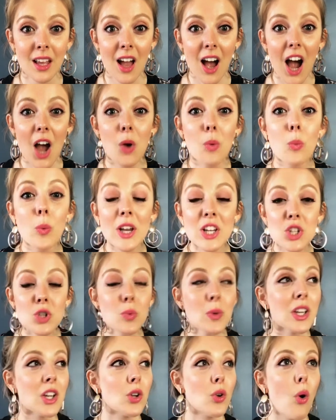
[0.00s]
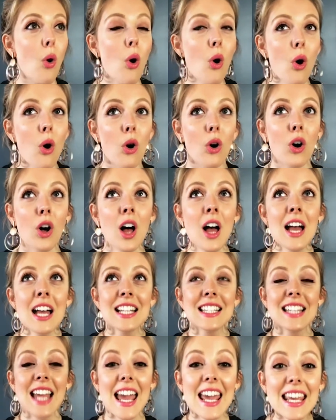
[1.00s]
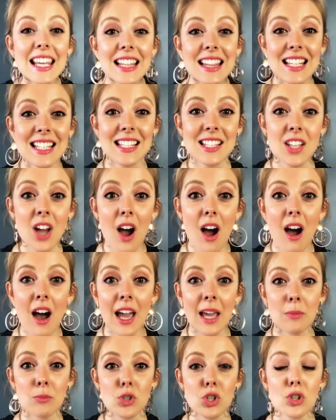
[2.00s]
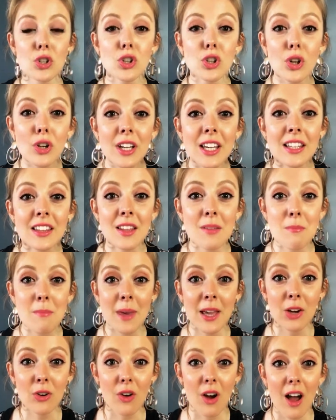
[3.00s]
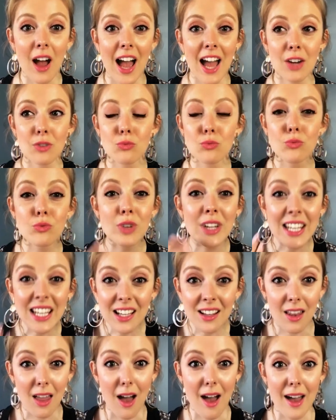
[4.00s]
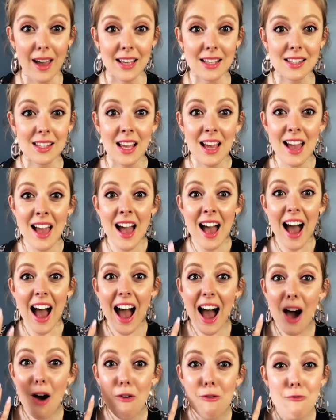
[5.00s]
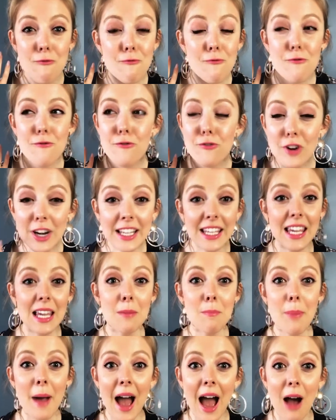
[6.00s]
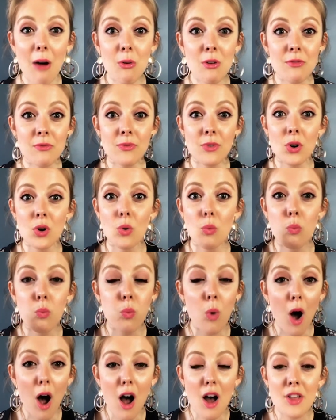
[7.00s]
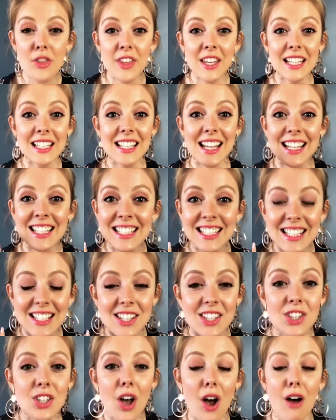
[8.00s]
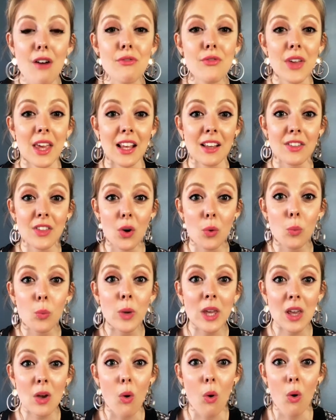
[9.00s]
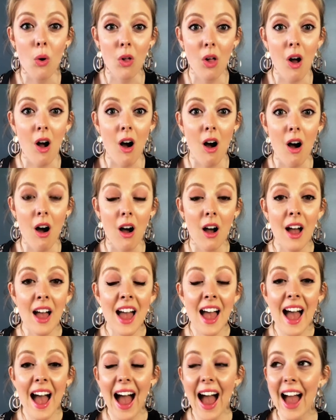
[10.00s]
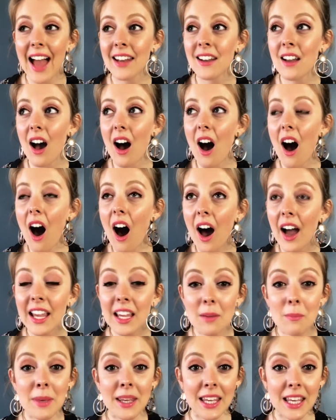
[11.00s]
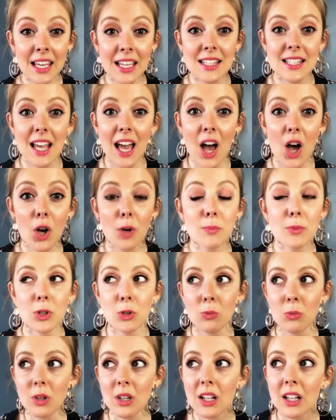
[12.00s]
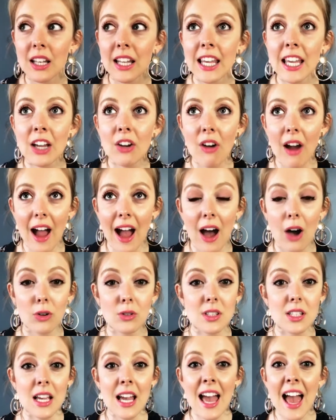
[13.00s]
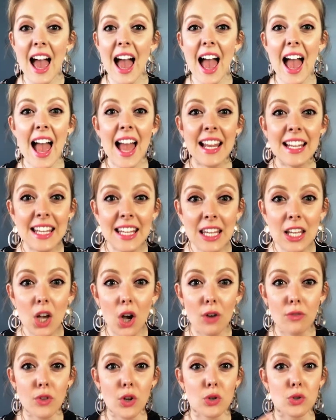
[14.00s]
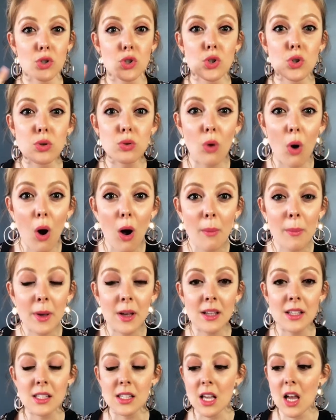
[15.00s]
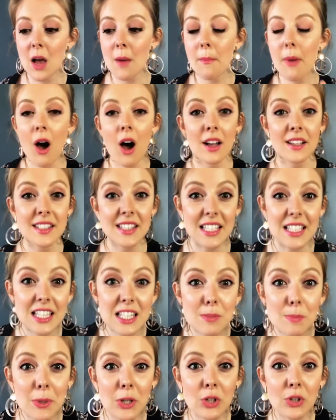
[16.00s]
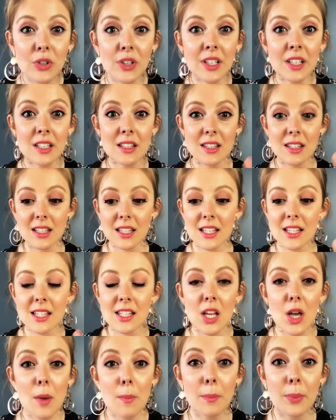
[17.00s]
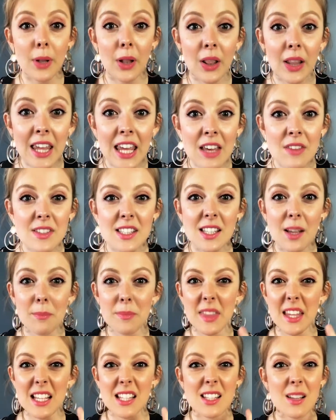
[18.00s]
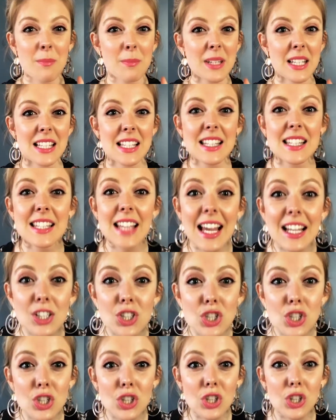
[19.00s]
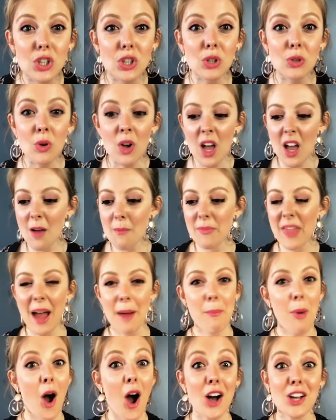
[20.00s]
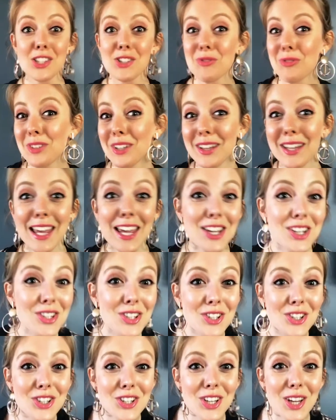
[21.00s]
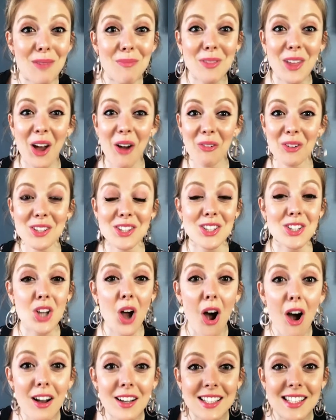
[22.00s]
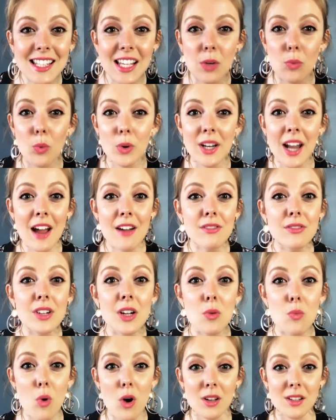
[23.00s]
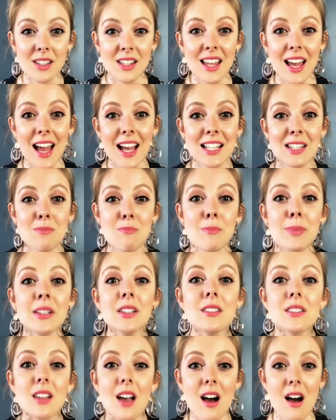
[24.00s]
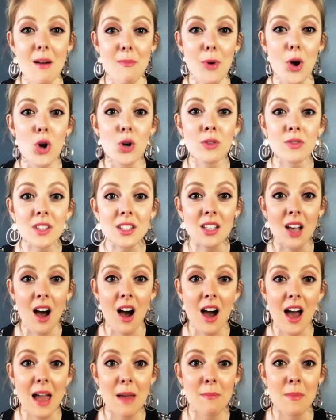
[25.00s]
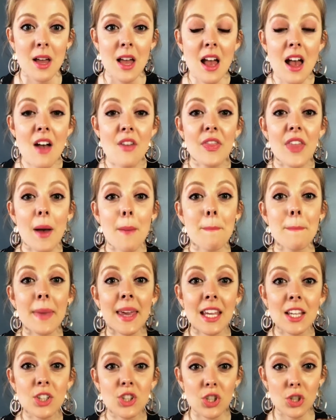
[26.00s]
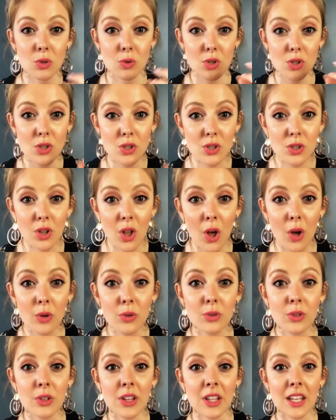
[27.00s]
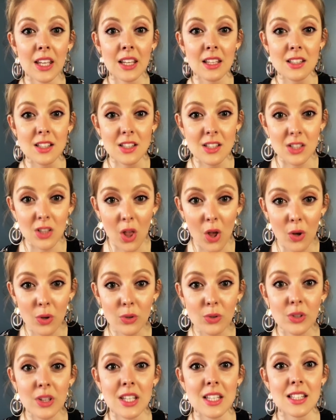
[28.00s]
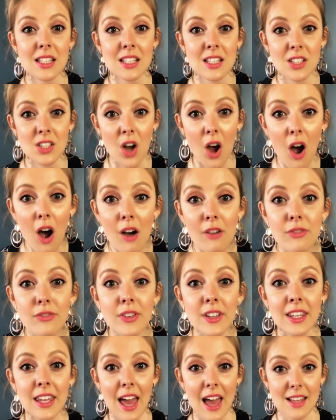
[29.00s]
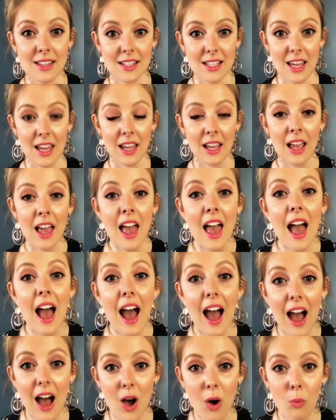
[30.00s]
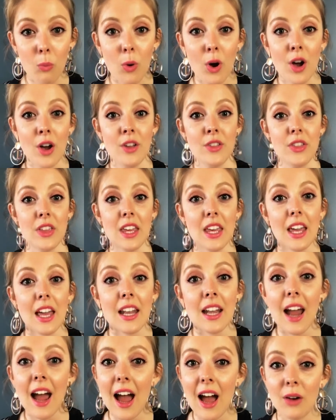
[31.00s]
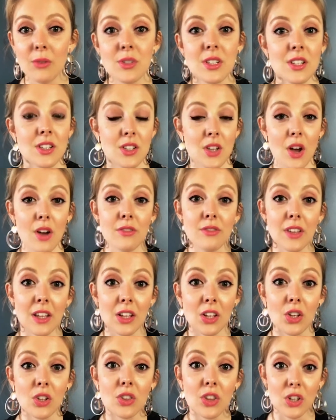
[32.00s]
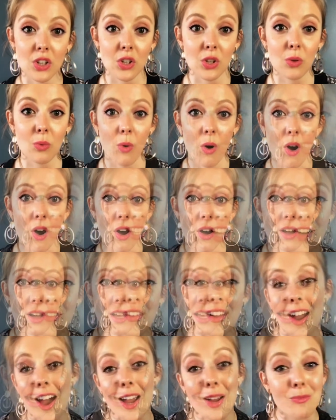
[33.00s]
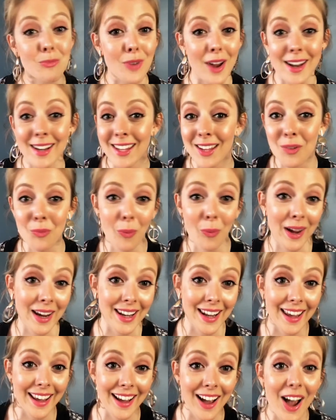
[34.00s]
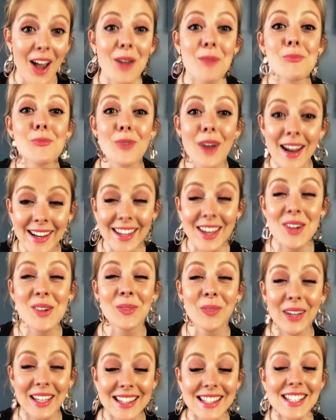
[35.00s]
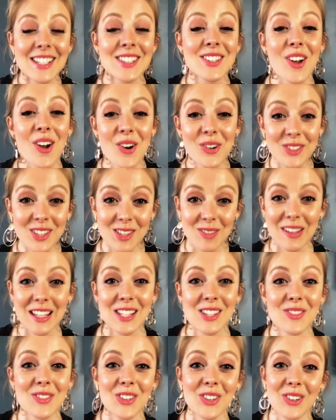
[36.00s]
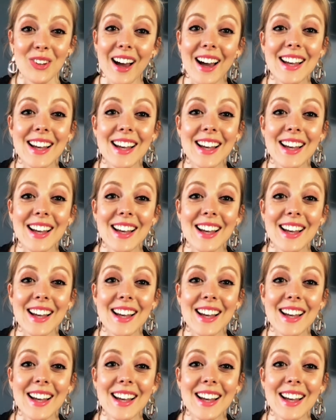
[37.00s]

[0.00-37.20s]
I wish we could all take this time to look in the mirror and realize how freaking powerful, worthy, and deserving that we all are. And I am here to help you clear out any of those traumas, past experiences, beliefs, something somebody said to you, that past relationship that was toxic, whatever it was that has built up over time that made you slowly start forgetting how worthy and how deserving that you are. I am ready and waiting. I am ready and waiting to hold space for you guys.